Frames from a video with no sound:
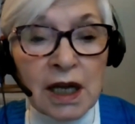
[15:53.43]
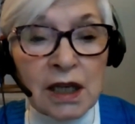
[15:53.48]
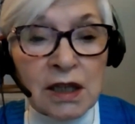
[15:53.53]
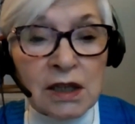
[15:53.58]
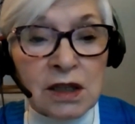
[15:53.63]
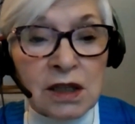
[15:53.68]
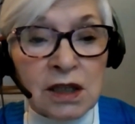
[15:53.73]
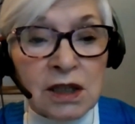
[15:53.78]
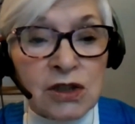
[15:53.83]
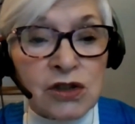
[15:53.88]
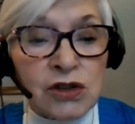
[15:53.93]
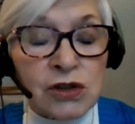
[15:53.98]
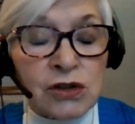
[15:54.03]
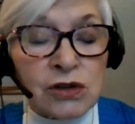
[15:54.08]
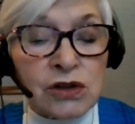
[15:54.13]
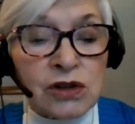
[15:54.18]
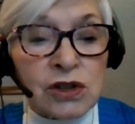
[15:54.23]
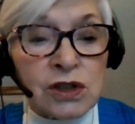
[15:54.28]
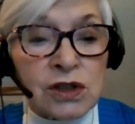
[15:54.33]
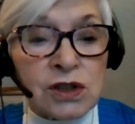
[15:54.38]
and the
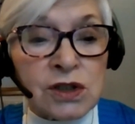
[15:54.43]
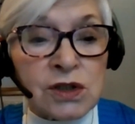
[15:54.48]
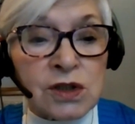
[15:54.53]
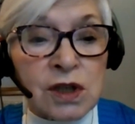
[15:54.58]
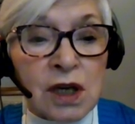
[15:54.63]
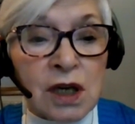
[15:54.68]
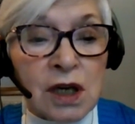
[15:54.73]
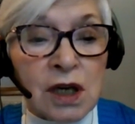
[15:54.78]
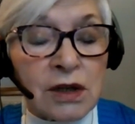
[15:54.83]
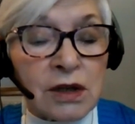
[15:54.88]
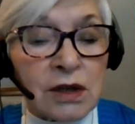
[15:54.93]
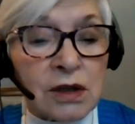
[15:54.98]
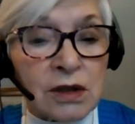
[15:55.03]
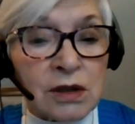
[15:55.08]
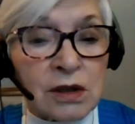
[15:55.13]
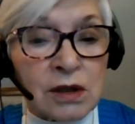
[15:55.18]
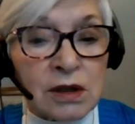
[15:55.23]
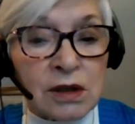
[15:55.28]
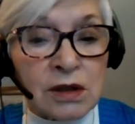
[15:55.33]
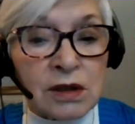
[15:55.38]
churches,
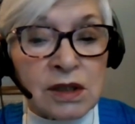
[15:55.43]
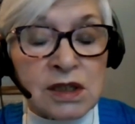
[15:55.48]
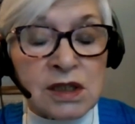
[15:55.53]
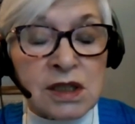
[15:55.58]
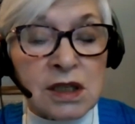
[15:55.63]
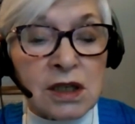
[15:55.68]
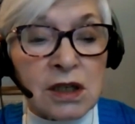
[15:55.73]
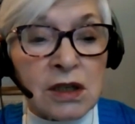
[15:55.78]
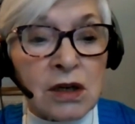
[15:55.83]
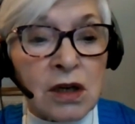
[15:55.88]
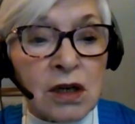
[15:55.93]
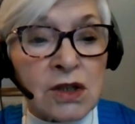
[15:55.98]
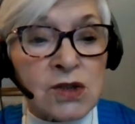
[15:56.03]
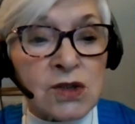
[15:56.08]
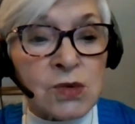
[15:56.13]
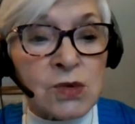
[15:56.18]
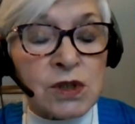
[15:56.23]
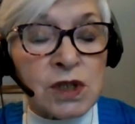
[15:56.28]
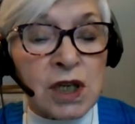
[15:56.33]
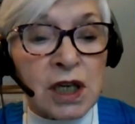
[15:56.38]
the
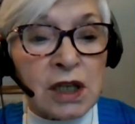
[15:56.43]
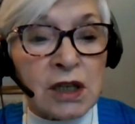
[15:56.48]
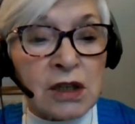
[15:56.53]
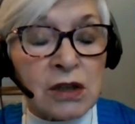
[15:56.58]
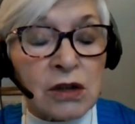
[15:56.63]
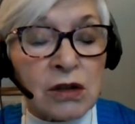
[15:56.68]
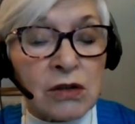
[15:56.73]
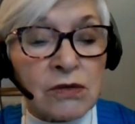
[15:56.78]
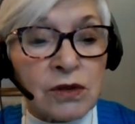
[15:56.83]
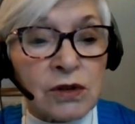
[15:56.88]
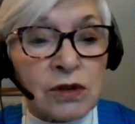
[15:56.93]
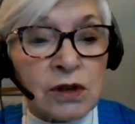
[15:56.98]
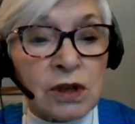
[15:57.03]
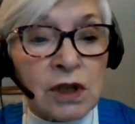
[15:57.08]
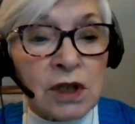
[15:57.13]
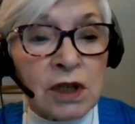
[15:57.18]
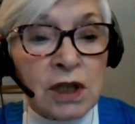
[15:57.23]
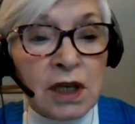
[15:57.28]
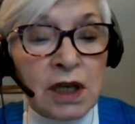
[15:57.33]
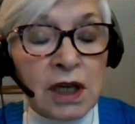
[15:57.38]
synagogues were taken over
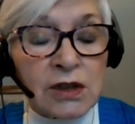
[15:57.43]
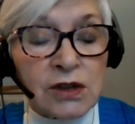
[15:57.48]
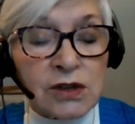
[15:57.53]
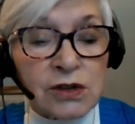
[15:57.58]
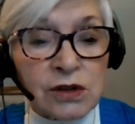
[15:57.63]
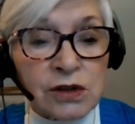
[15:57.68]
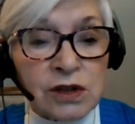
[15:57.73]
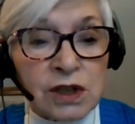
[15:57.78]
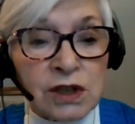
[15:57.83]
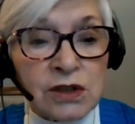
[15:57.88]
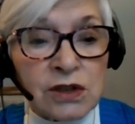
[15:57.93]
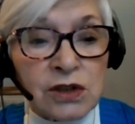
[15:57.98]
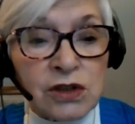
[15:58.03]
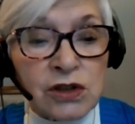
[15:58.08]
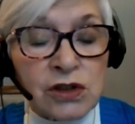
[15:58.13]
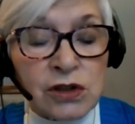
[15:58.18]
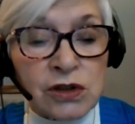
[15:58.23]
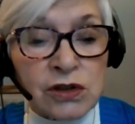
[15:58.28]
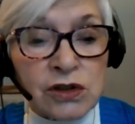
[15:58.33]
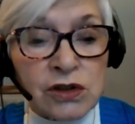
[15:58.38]
and turned into
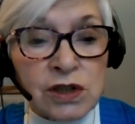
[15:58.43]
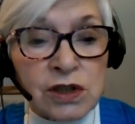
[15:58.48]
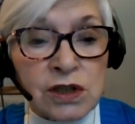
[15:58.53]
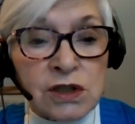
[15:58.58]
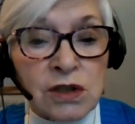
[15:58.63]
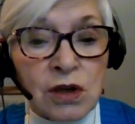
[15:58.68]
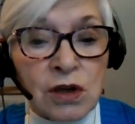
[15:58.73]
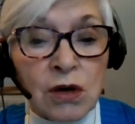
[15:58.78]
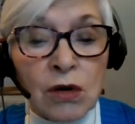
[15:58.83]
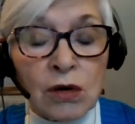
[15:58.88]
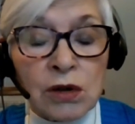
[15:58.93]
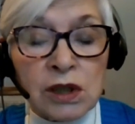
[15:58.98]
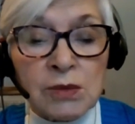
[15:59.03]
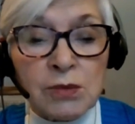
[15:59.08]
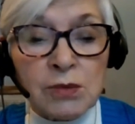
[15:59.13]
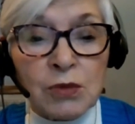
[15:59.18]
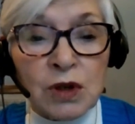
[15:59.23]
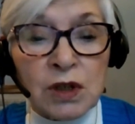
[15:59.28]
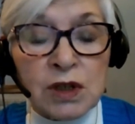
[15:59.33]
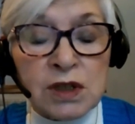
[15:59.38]
churches. The
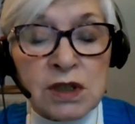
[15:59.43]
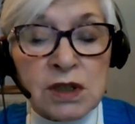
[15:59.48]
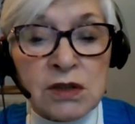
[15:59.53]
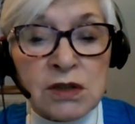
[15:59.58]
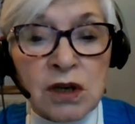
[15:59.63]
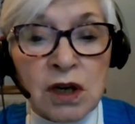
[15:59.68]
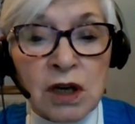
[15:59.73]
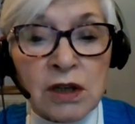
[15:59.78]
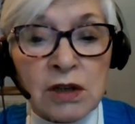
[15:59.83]
holy books and